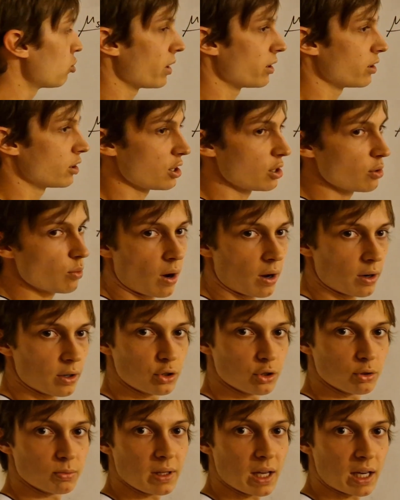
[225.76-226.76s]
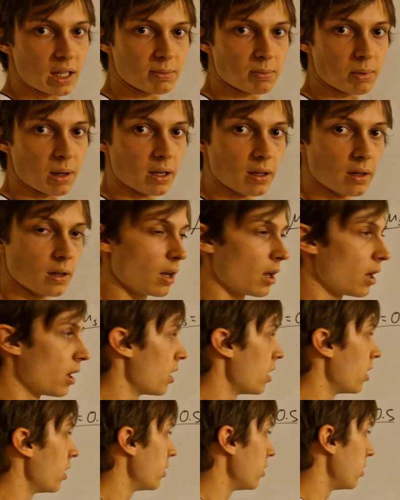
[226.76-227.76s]
and T1 should be explained.
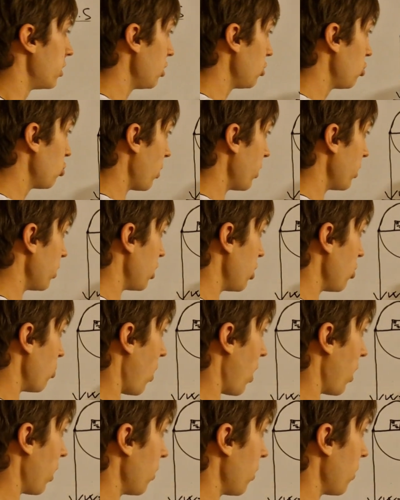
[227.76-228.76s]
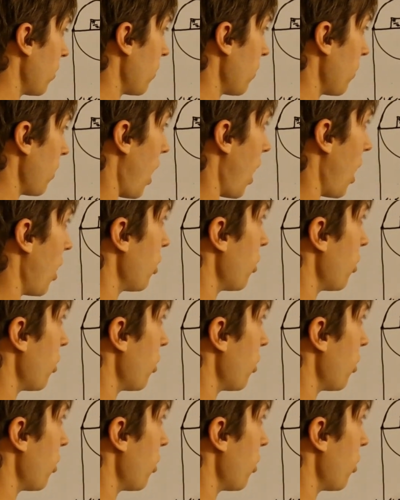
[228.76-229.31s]
T2 and T1 are